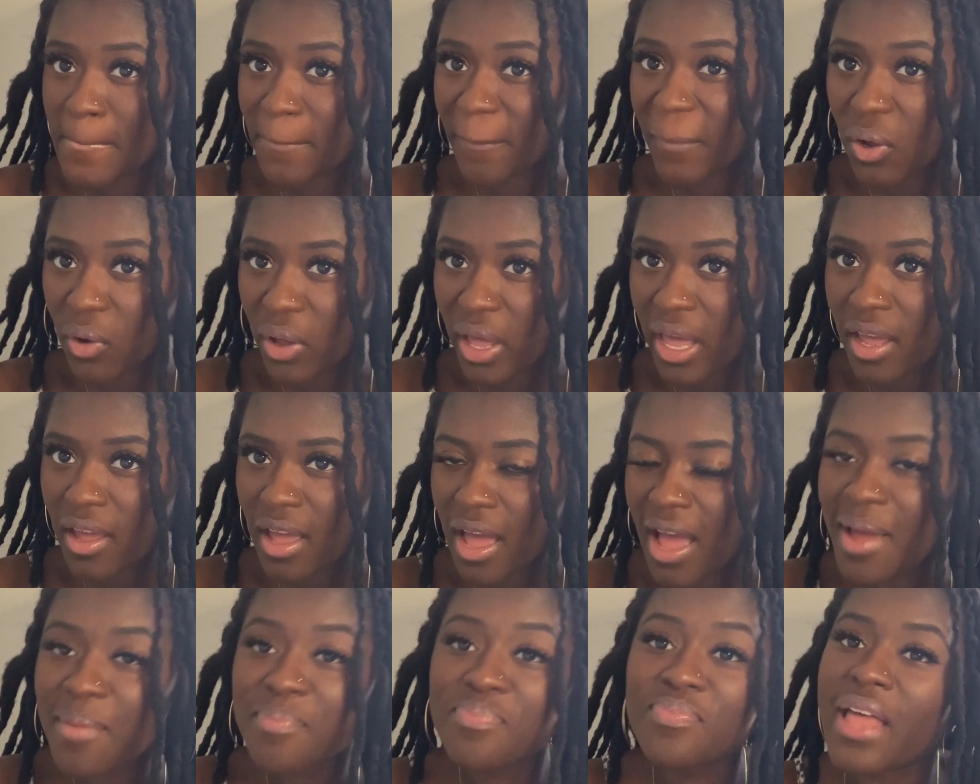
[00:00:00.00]
Okay,
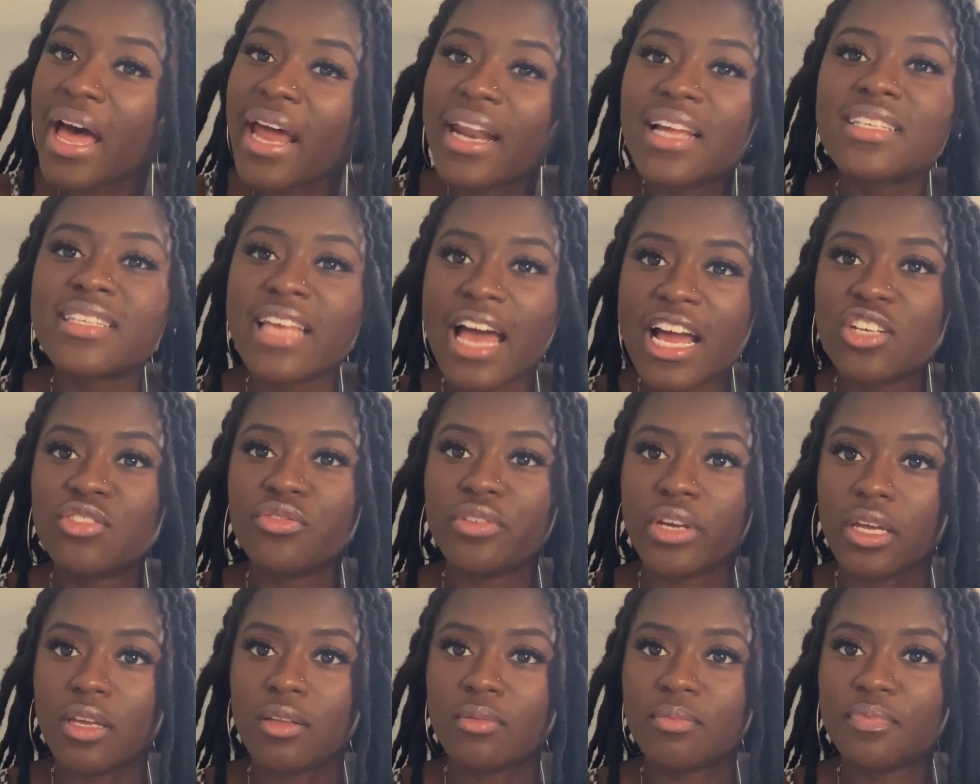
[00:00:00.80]
I'm not
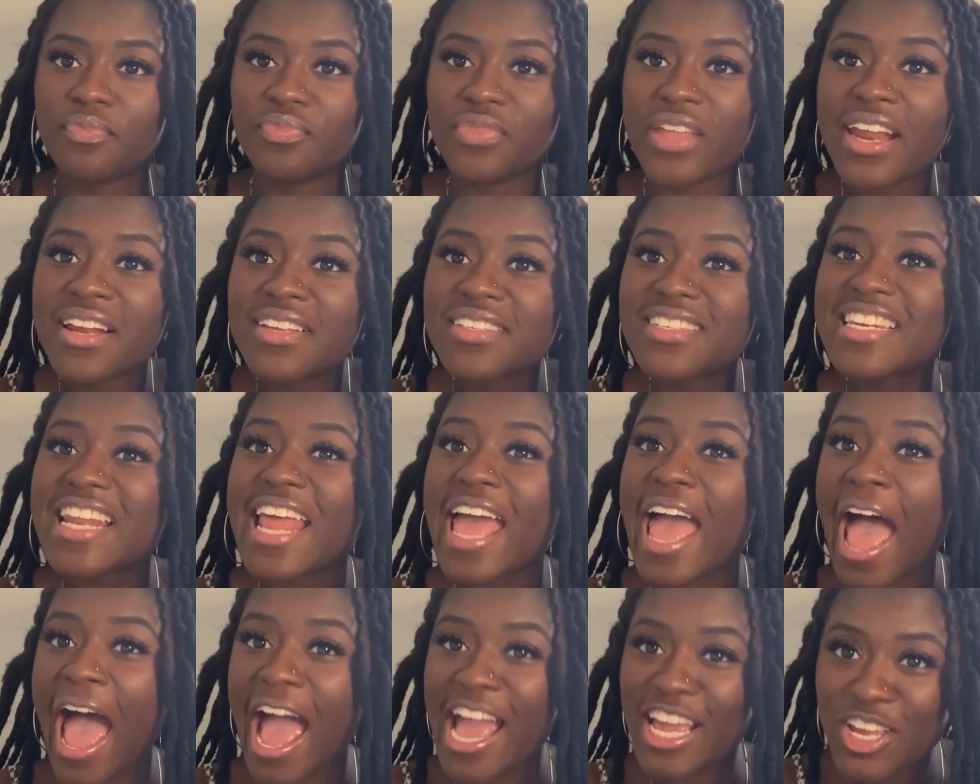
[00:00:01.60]
exaggerating. That is an
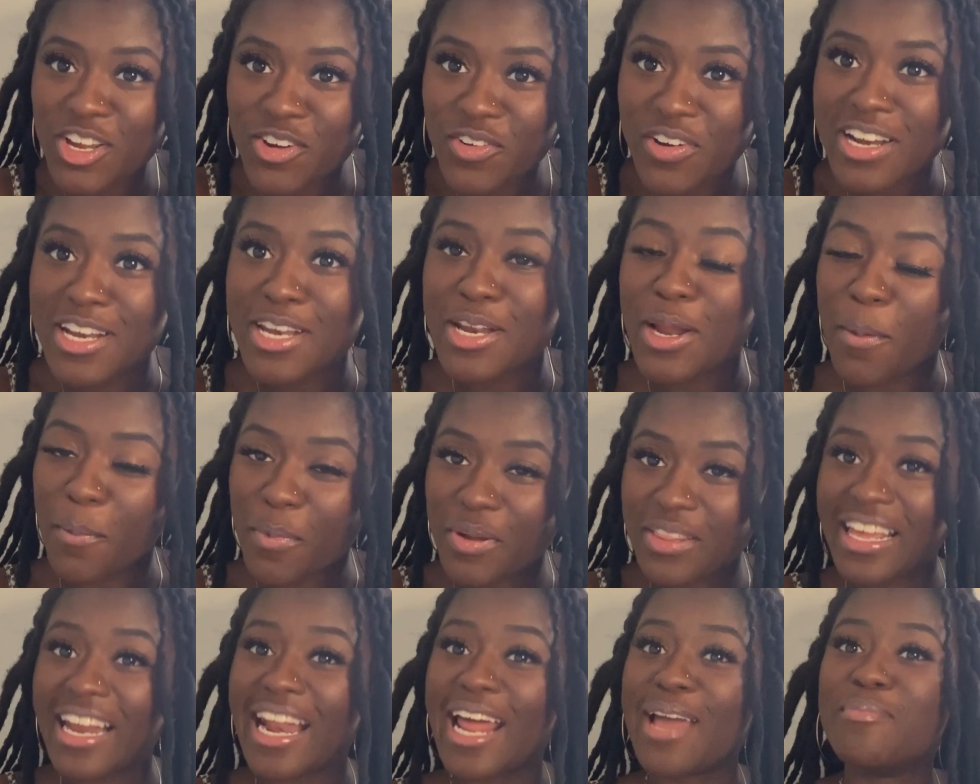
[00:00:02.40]
accurate number
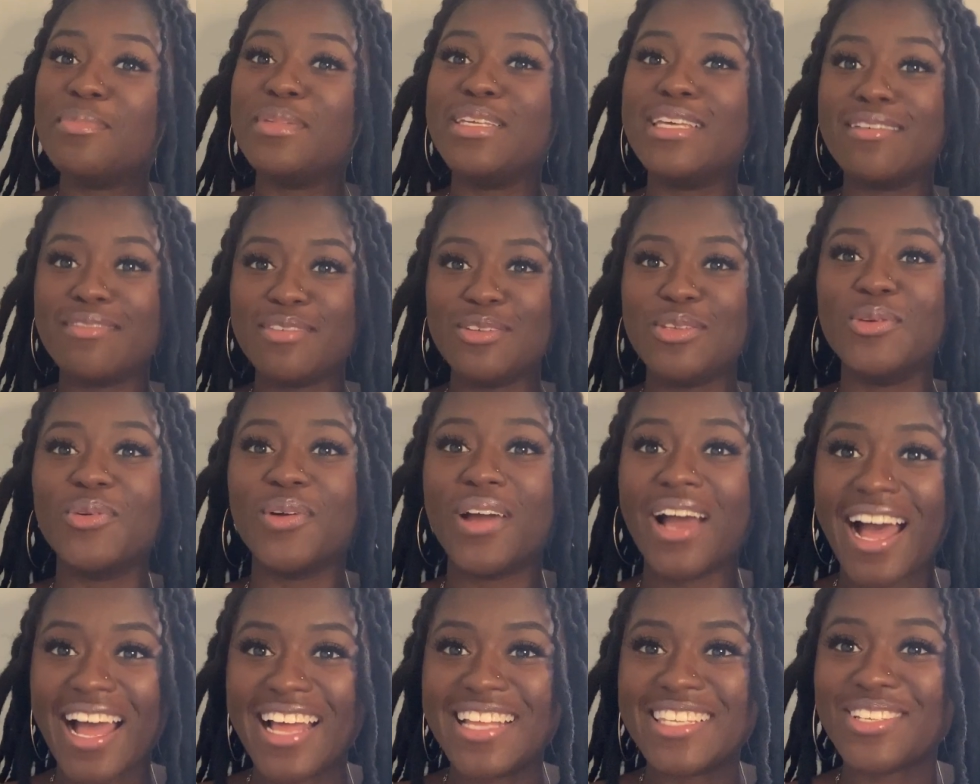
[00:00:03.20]
that I'm giving you
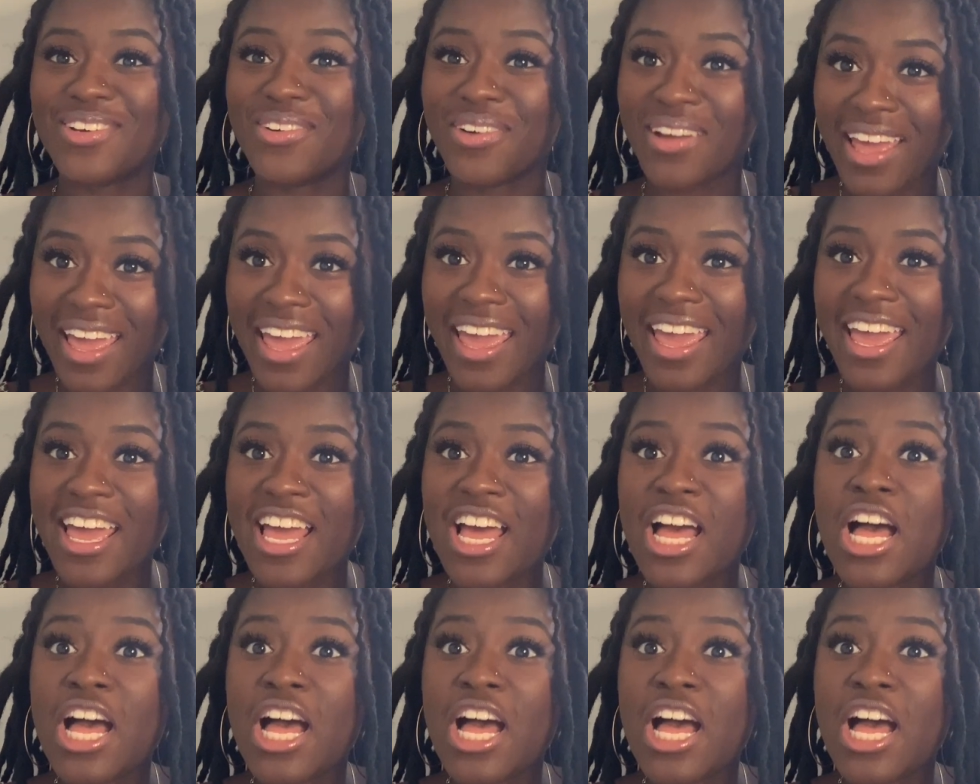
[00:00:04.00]
guys. Okay,